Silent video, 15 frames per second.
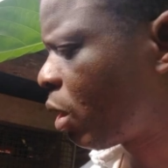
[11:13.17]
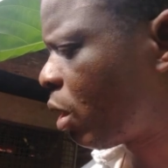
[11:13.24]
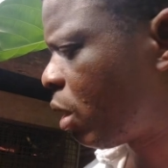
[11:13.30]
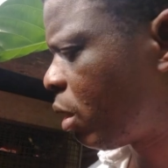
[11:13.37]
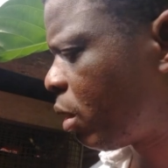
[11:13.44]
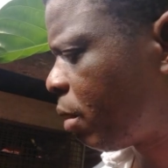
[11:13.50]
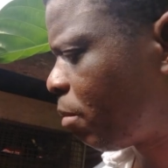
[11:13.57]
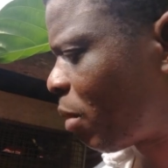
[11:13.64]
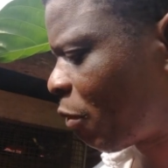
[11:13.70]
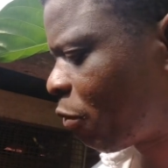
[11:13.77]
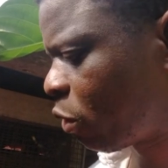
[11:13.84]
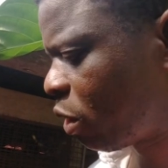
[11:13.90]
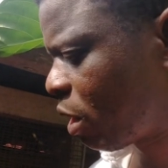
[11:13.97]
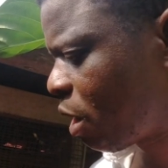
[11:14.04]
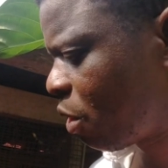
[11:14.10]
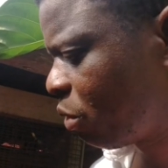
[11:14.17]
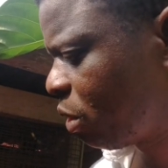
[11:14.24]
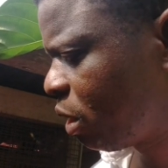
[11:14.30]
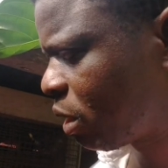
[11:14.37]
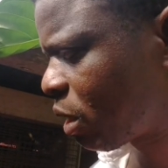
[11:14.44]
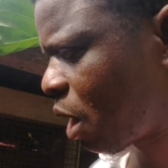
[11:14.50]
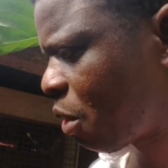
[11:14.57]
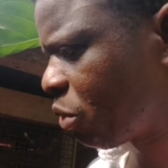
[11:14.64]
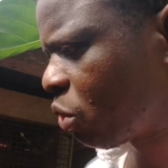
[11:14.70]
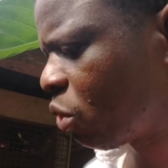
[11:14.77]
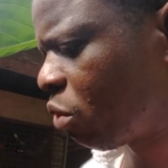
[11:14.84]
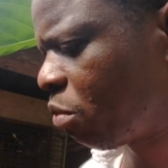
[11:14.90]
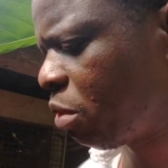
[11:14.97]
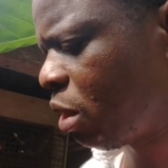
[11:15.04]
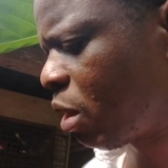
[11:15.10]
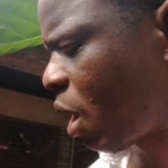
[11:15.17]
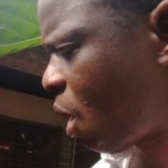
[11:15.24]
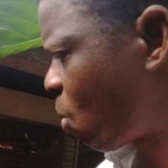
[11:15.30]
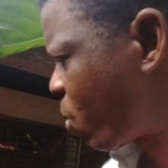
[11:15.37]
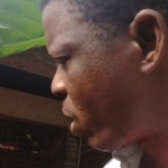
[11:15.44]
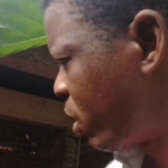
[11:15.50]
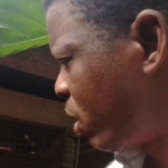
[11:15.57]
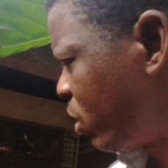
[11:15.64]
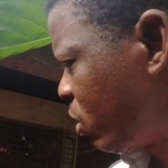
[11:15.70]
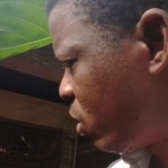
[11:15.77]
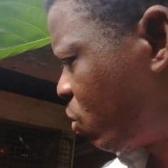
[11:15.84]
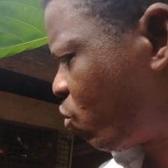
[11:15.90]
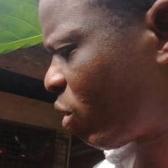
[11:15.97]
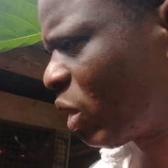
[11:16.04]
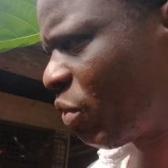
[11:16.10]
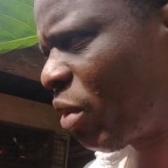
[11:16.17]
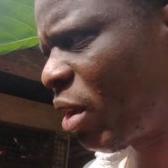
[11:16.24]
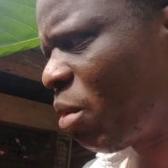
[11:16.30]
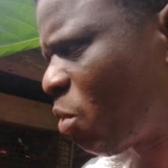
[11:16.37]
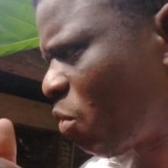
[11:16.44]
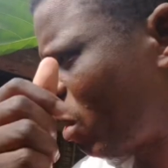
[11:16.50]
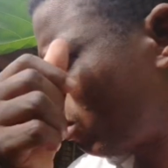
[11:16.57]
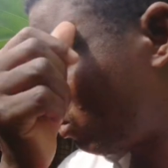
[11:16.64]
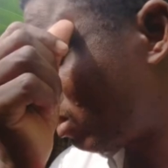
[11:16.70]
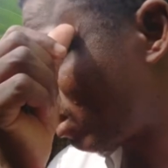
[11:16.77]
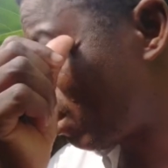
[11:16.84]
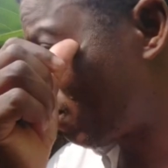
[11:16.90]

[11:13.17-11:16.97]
Uh, but for now, this is how it's going to be. I'll quickly transfer them over to